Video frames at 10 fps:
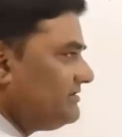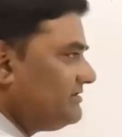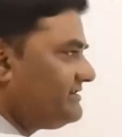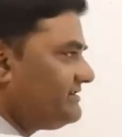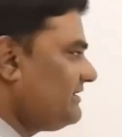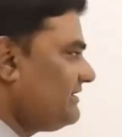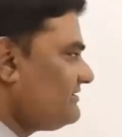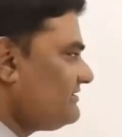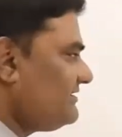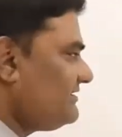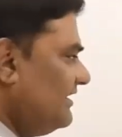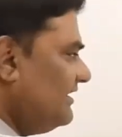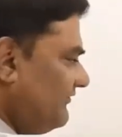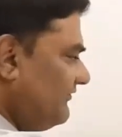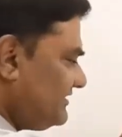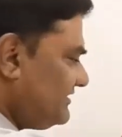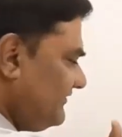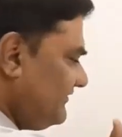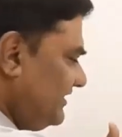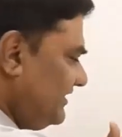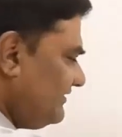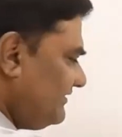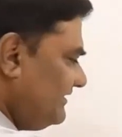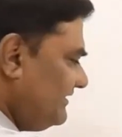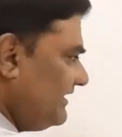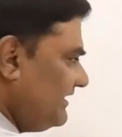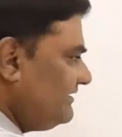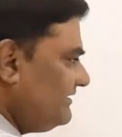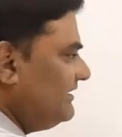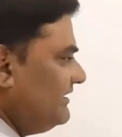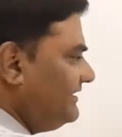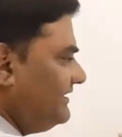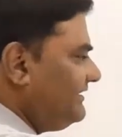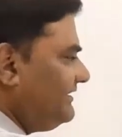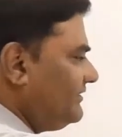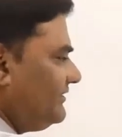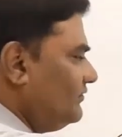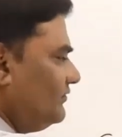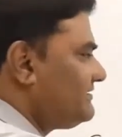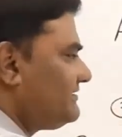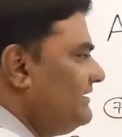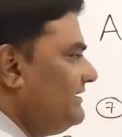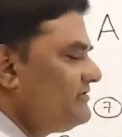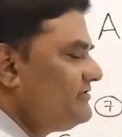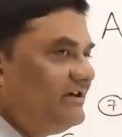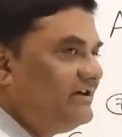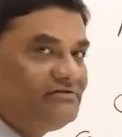it is recursive. First it will enter this side, then it will go that side. So it is